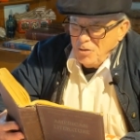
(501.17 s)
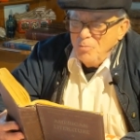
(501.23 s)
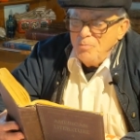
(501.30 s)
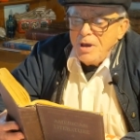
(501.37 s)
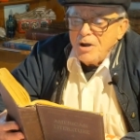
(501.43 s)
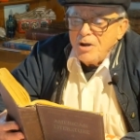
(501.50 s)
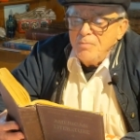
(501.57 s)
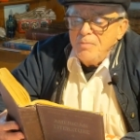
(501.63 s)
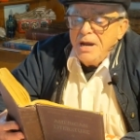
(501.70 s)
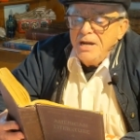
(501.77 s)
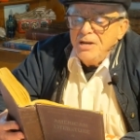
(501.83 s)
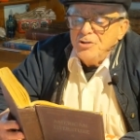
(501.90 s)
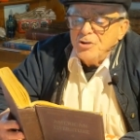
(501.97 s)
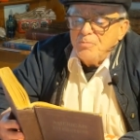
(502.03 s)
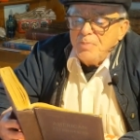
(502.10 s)
You better
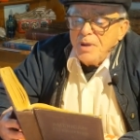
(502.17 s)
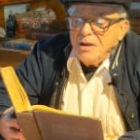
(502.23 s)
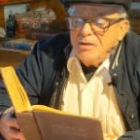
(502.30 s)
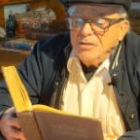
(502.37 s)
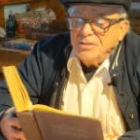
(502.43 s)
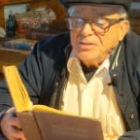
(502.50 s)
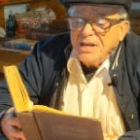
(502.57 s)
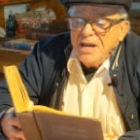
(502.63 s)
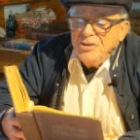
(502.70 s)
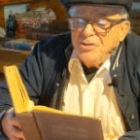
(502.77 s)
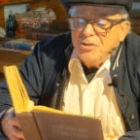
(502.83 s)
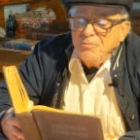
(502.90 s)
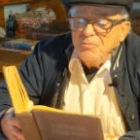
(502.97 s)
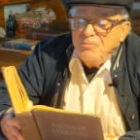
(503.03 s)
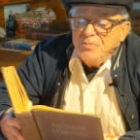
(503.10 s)
mind your parents and
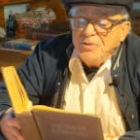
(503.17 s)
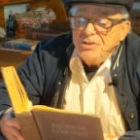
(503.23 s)
your